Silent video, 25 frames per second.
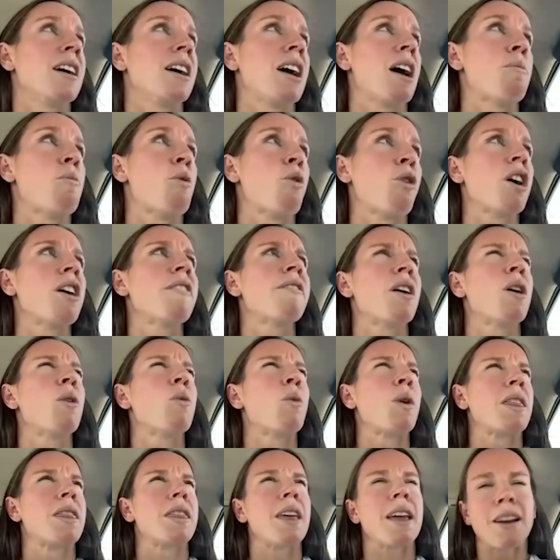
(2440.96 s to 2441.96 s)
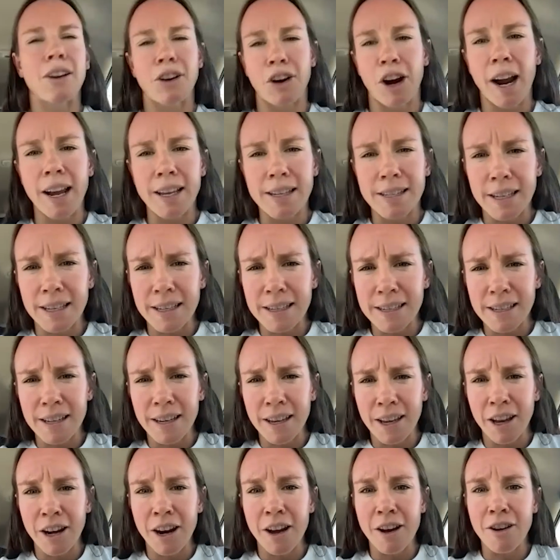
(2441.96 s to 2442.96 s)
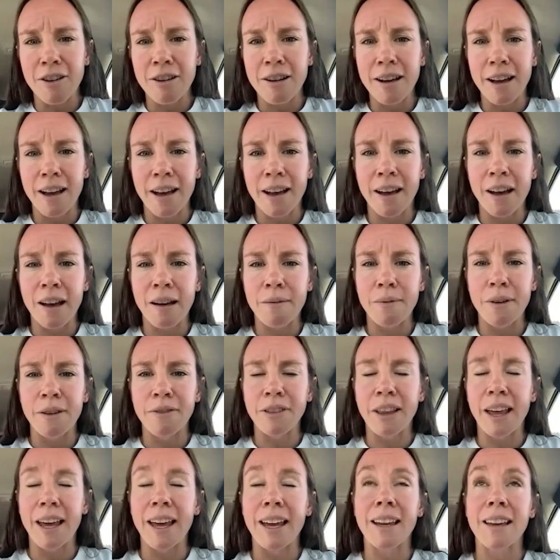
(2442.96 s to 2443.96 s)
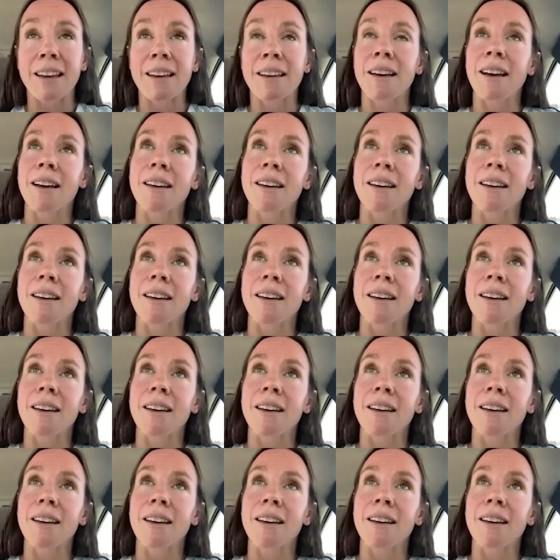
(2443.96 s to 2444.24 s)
more of a within crisis, of like,